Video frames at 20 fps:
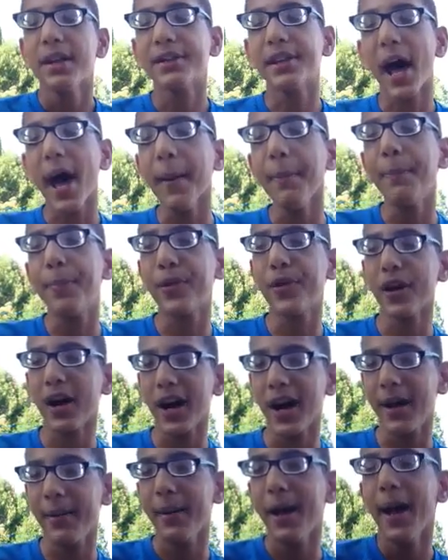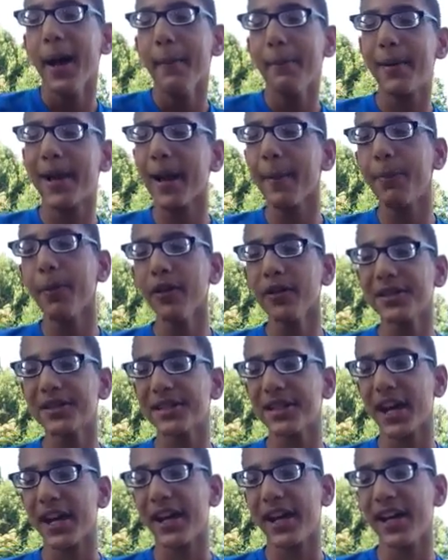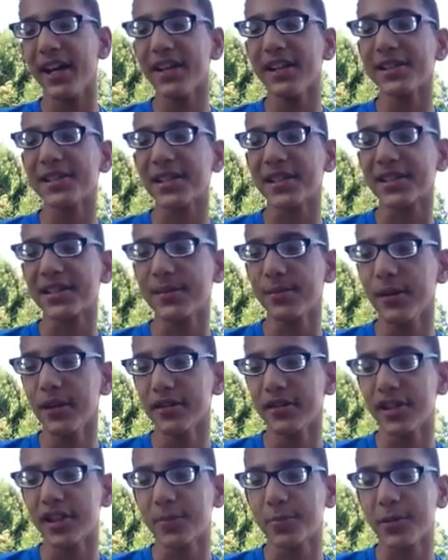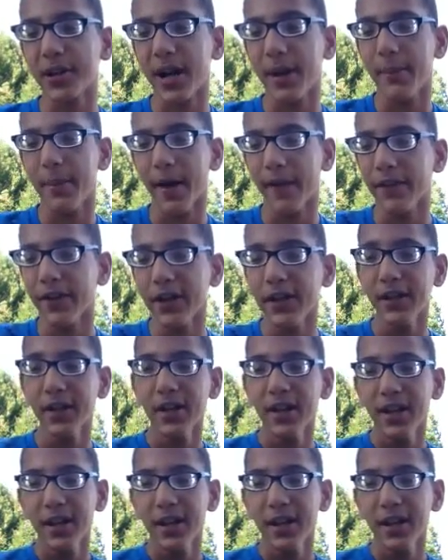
That prime, people say it is the smoothest prime ever,